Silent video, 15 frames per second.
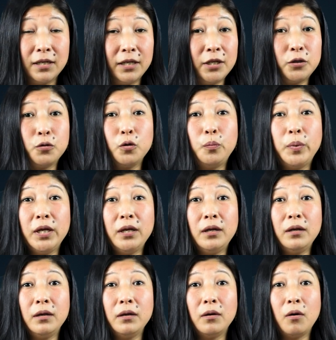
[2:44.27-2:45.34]
It could
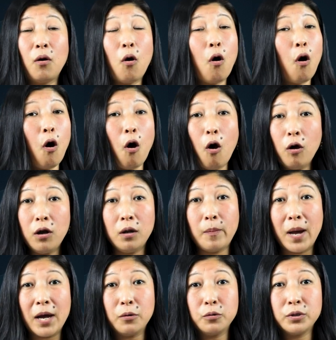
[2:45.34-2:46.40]
be all
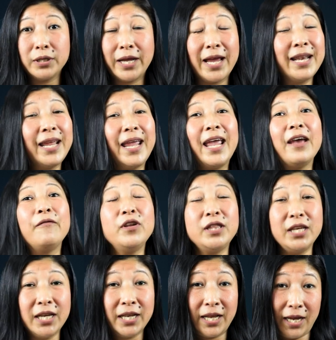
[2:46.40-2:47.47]
about and
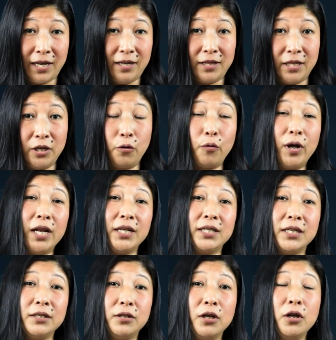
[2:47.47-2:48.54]
everything and anything
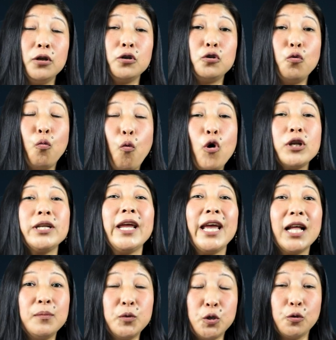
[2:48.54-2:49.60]
related to what
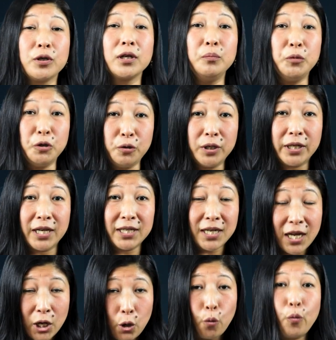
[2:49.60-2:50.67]
helps you communicate
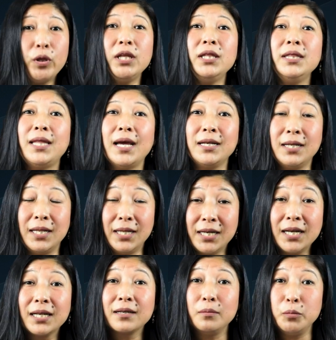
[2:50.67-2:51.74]
within that
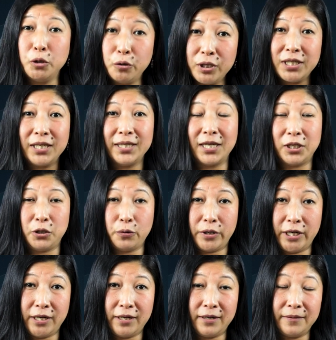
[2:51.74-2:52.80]
little community that you're
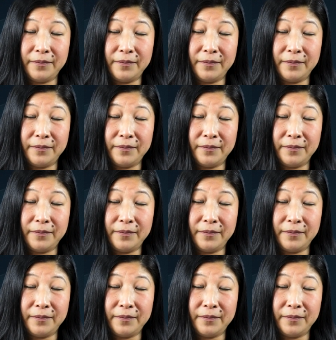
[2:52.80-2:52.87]
in.